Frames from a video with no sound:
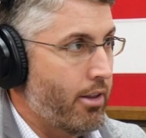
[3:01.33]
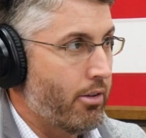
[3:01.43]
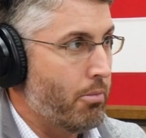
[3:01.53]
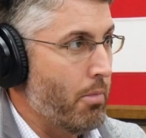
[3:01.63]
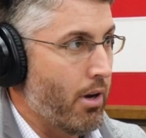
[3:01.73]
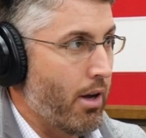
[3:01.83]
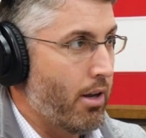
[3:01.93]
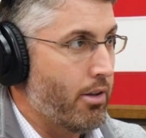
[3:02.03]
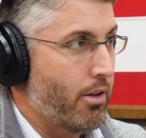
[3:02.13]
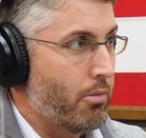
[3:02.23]
did
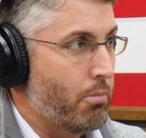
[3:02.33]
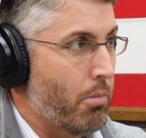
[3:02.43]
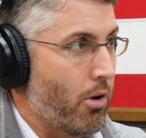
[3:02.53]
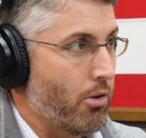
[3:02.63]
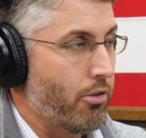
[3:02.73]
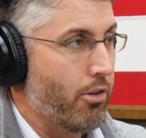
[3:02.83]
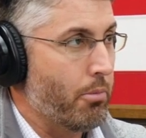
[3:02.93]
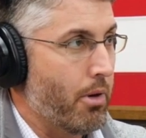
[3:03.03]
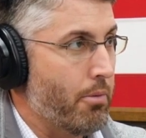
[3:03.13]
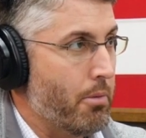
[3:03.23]
this
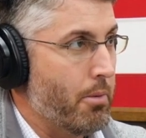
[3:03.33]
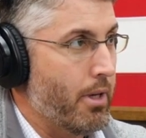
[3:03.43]
partnership come to